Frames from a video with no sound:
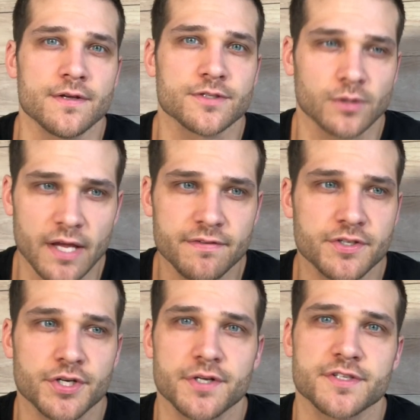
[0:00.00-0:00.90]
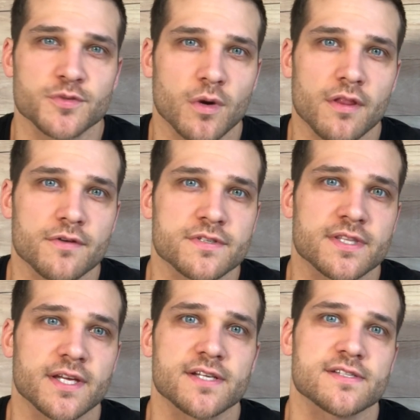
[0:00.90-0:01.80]
So life insurance is one of those
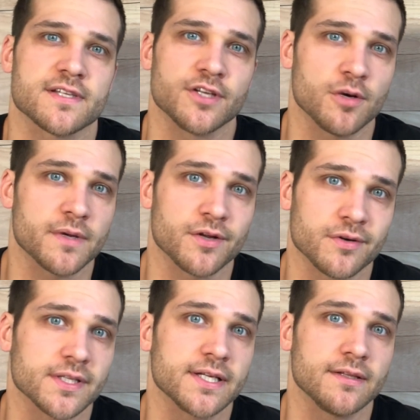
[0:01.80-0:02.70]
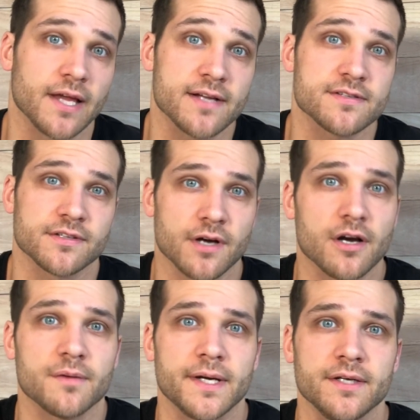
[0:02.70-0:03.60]
things that nobody really likes to
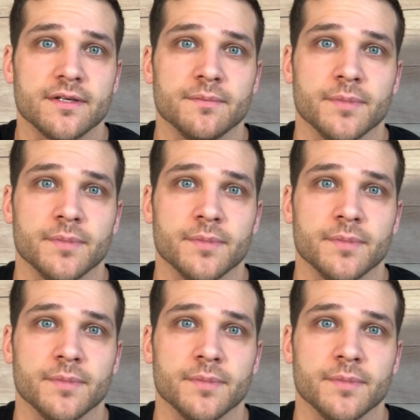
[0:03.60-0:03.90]
talk about,